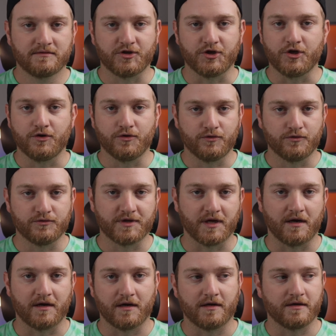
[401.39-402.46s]
to use
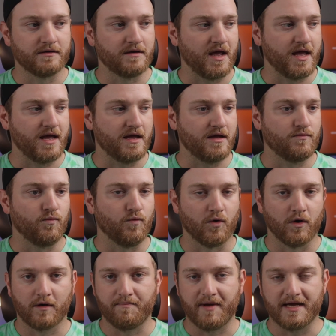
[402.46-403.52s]
on a
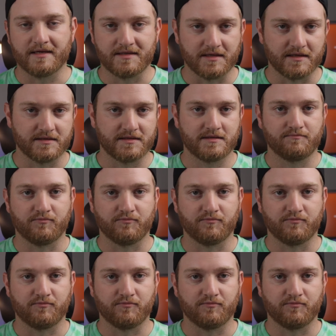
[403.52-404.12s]
work basis,